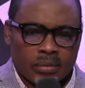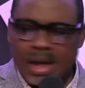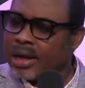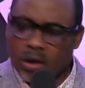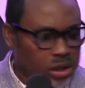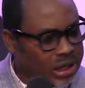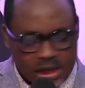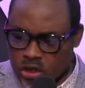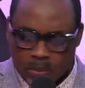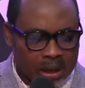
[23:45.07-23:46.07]
My God shall
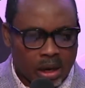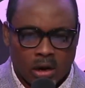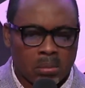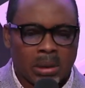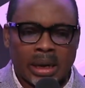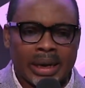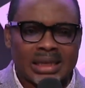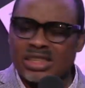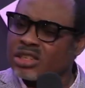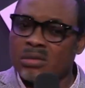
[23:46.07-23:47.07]
supply all my
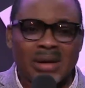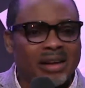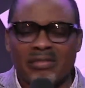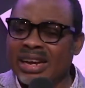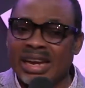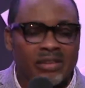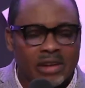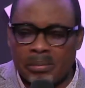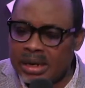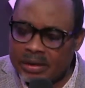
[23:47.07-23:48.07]
needs. Some have
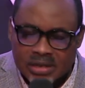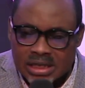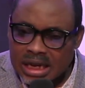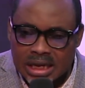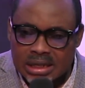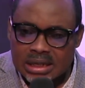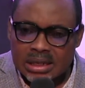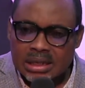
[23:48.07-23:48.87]
never believed in that.